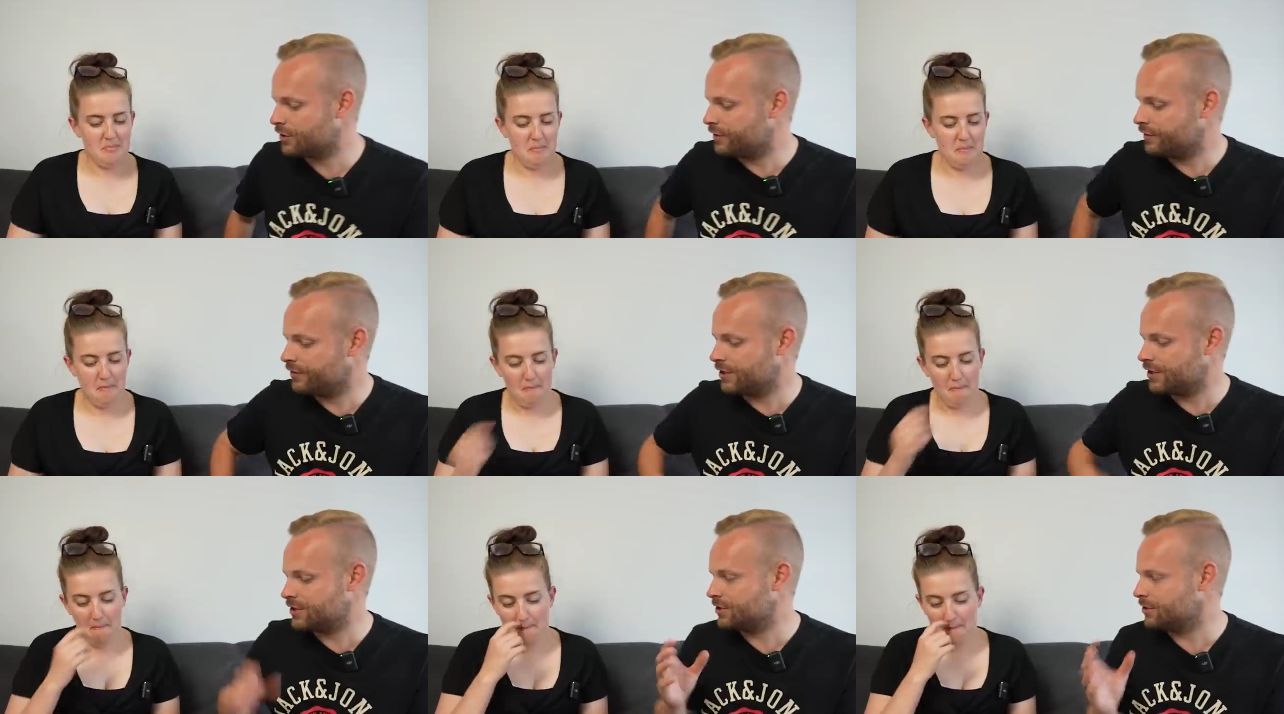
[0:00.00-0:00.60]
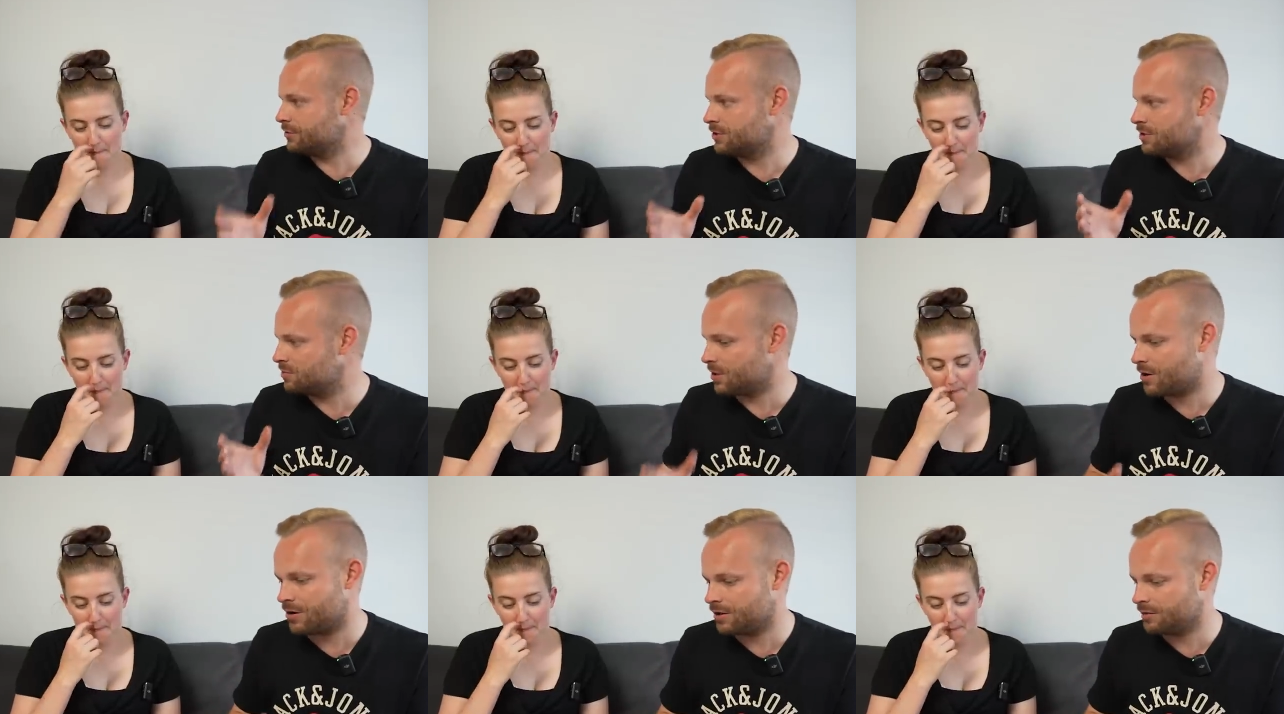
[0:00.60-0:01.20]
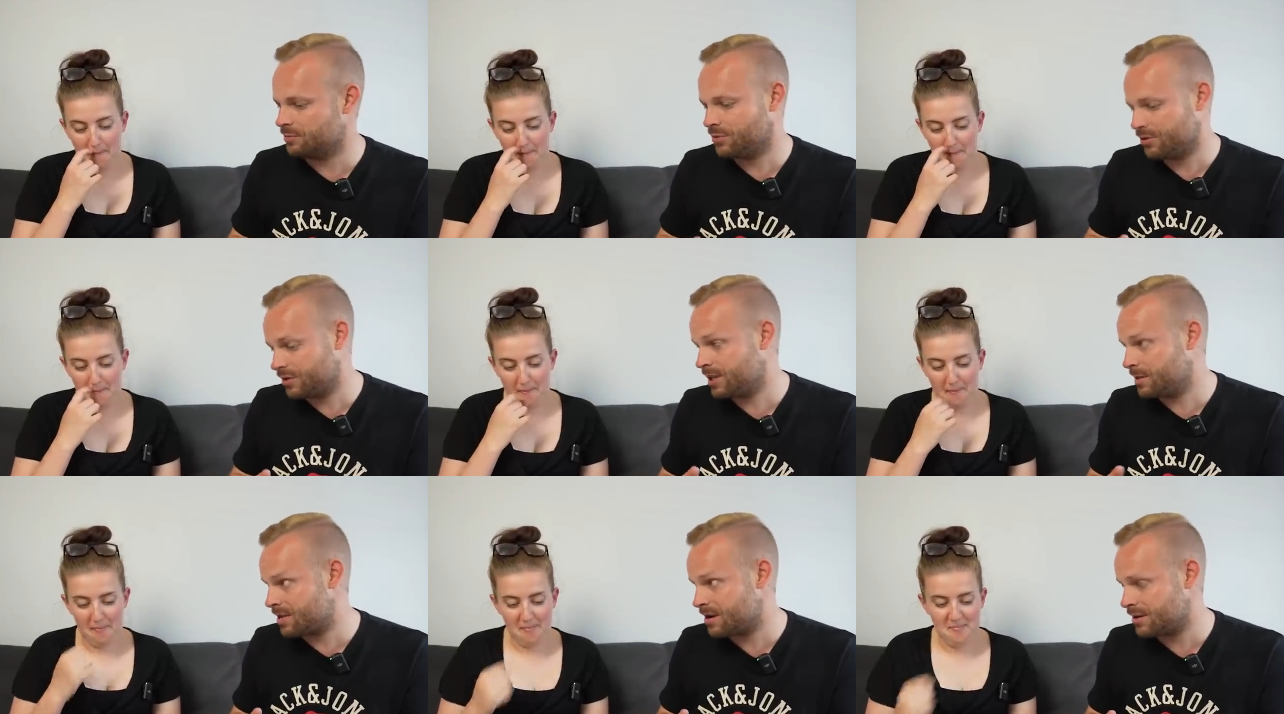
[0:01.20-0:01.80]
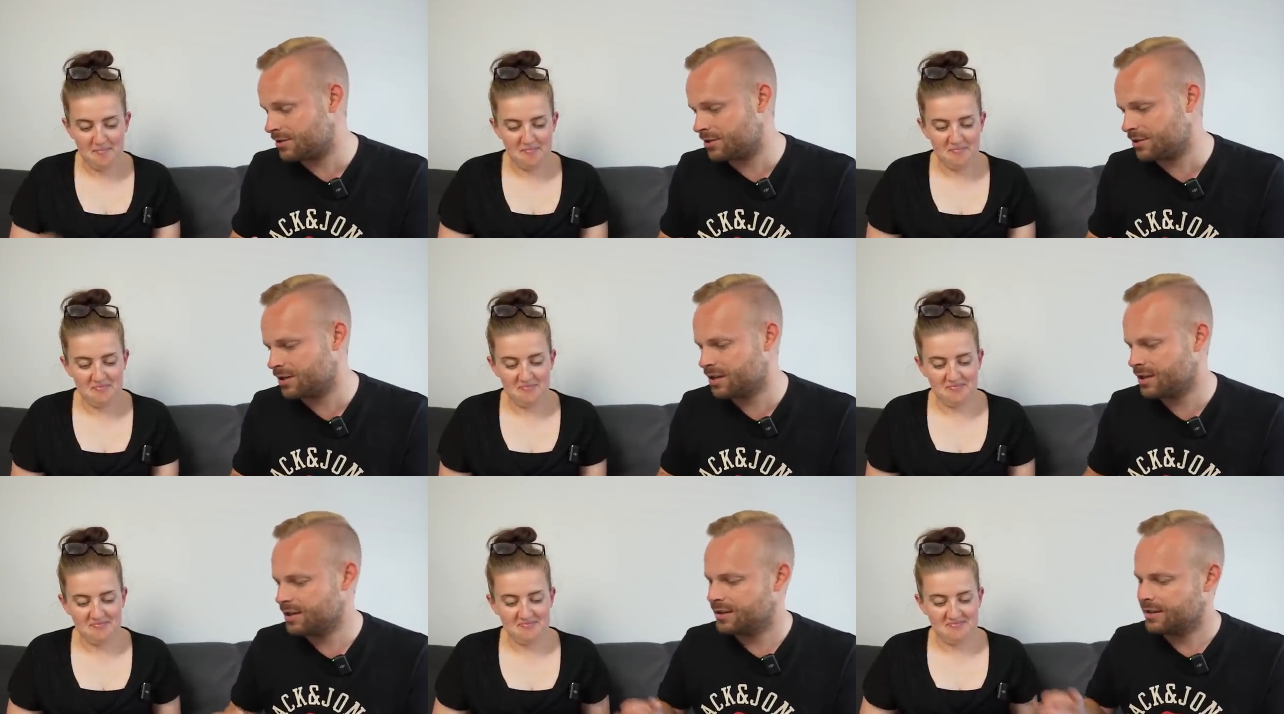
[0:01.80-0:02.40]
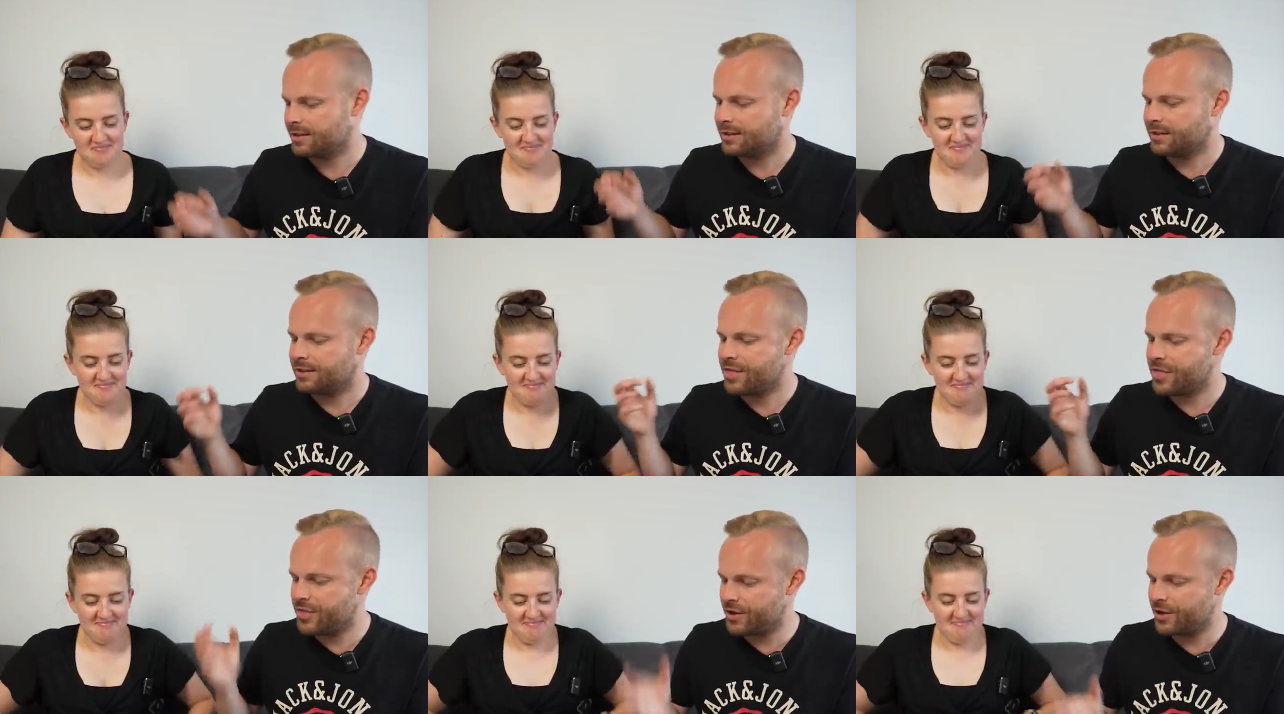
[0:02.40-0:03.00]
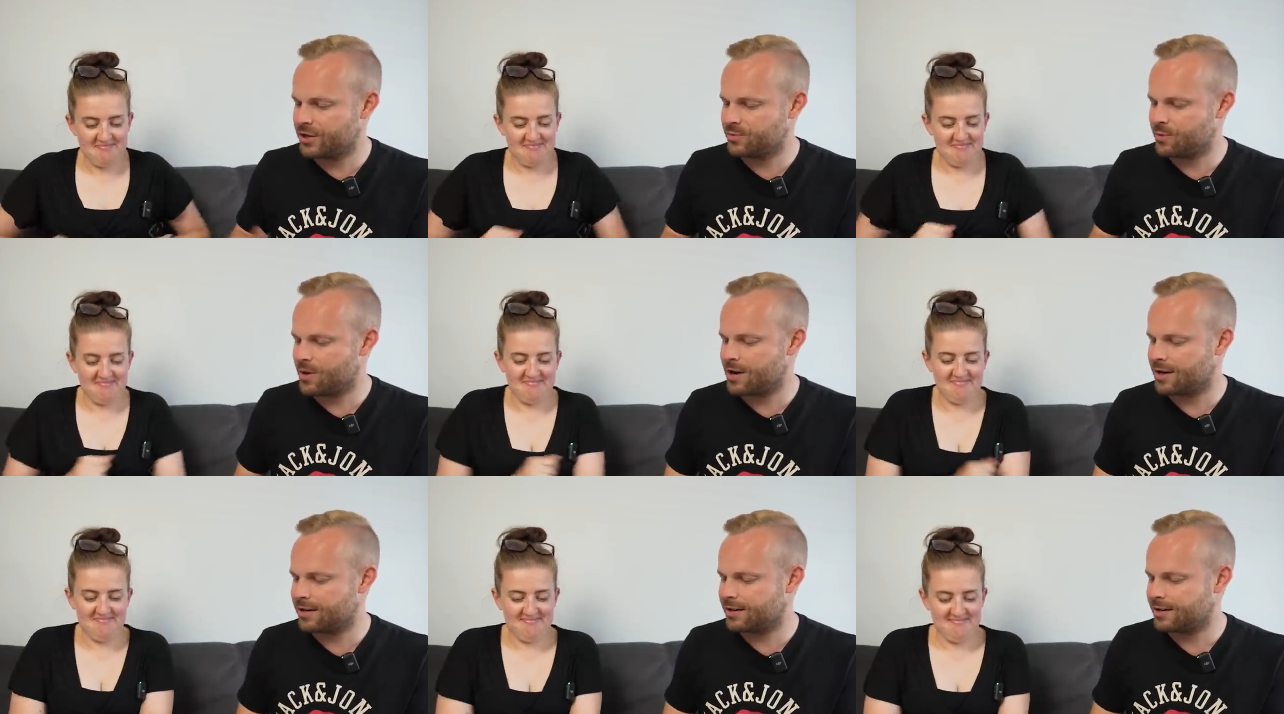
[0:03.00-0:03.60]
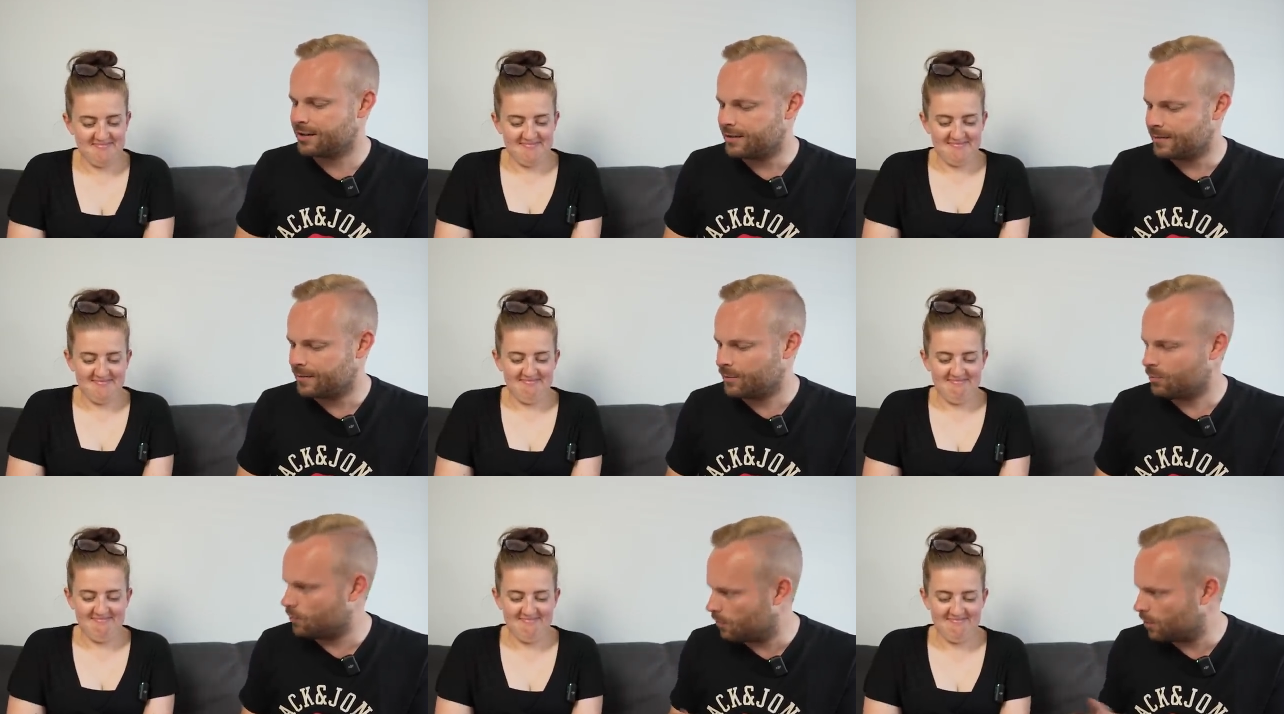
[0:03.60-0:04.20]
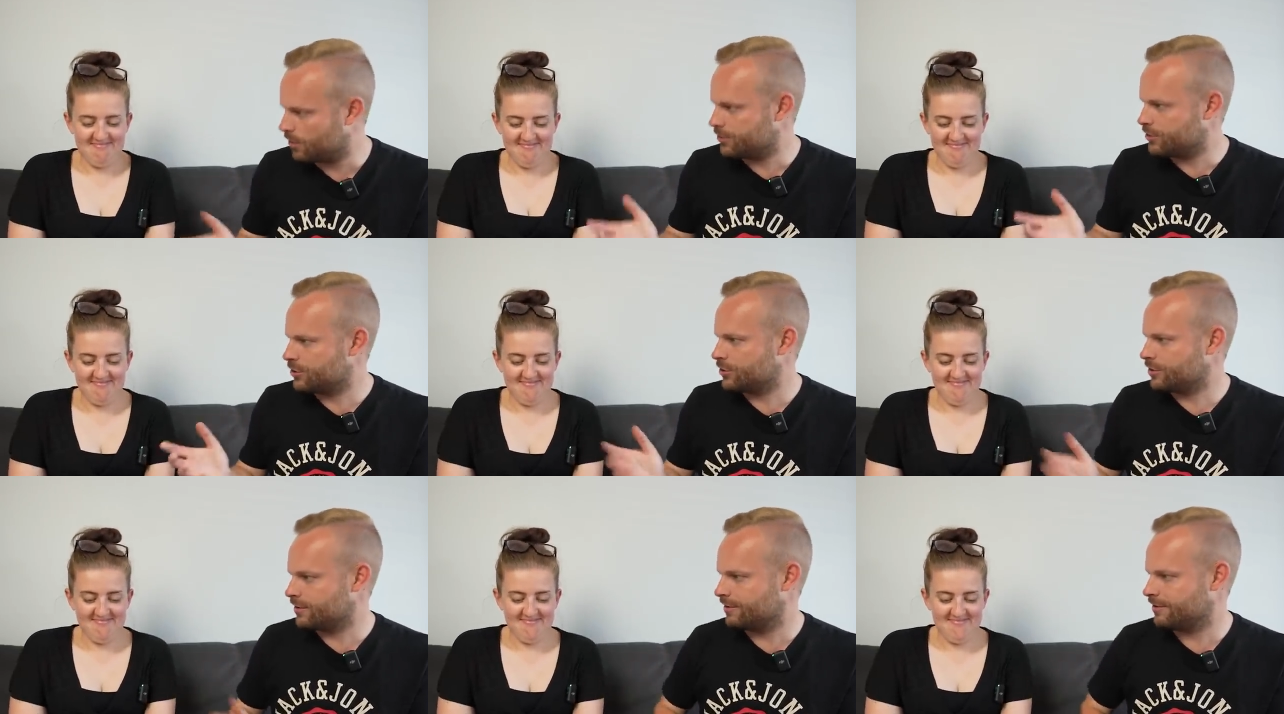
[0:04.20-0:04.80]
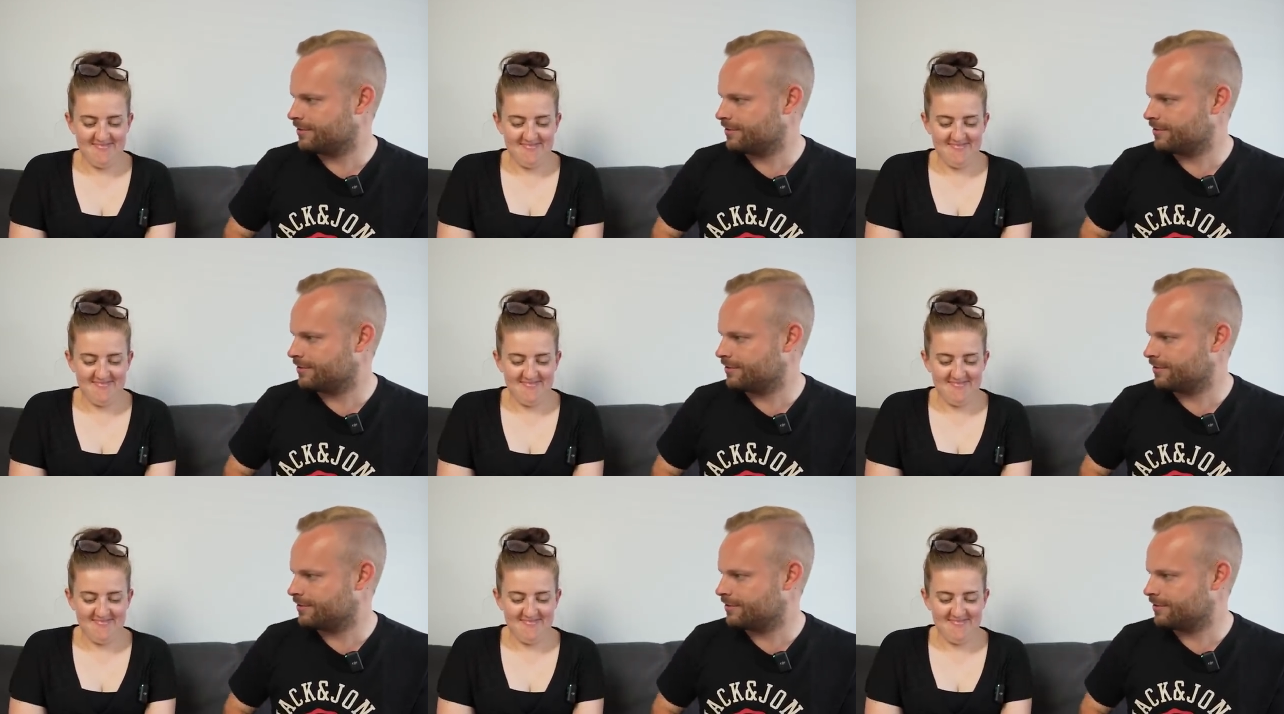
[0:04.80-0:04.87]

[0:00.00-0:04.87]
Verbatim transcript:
Speaker 1: got the first two spot on pretty much. Third one, Wodge.